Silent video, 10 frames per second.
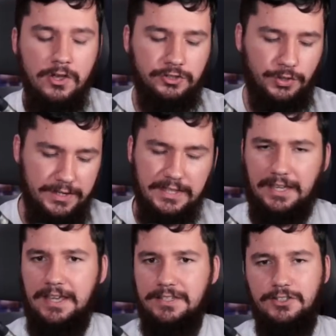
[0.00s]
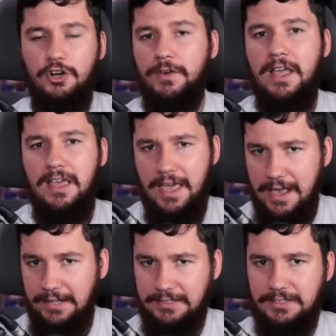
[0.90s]
So in the case of
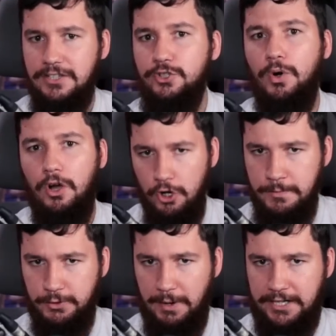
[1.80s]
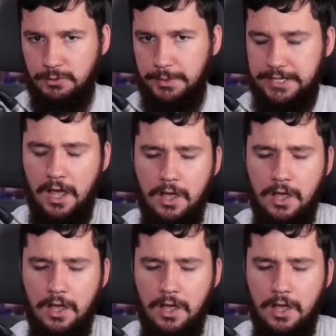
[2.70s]
LSing your home directory,